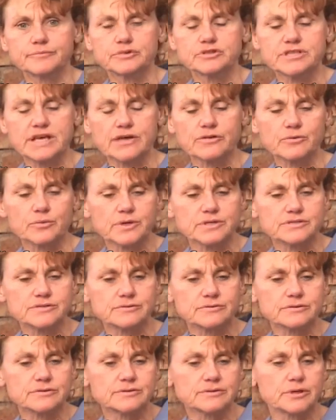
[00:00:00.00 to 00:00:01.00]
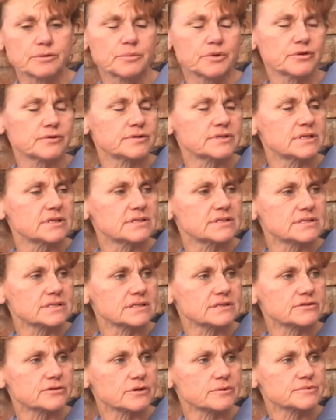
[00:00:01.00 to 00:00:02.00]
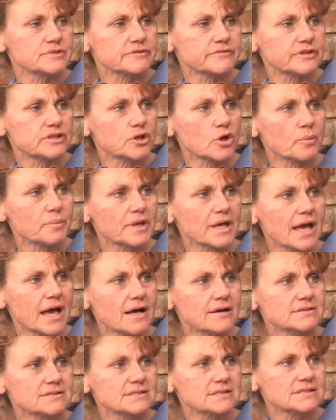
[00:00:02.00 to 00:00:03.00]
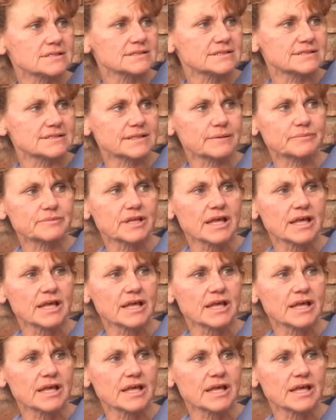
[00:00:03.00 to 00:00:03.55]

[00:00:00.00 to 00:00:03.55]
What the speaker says: southwestern communities in terms of adobe houses.